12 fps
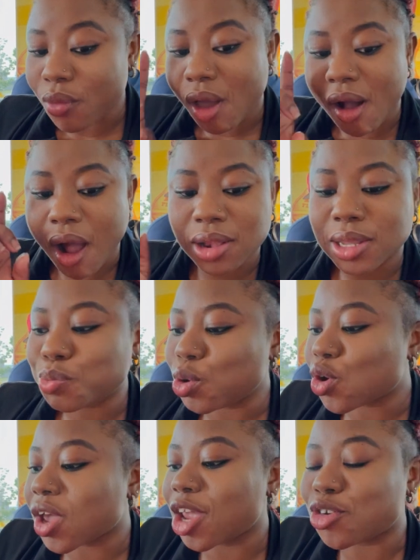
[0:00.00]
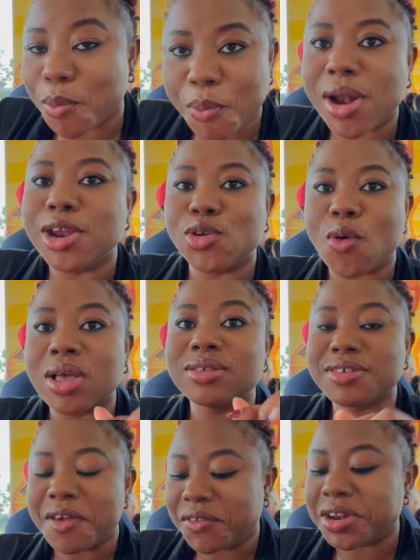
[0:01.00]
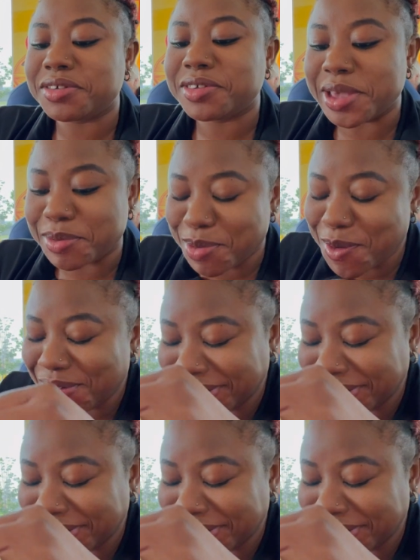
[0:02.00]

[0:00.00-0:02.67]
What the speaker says: Alright, let's put a little ketchup on it now and save for the same.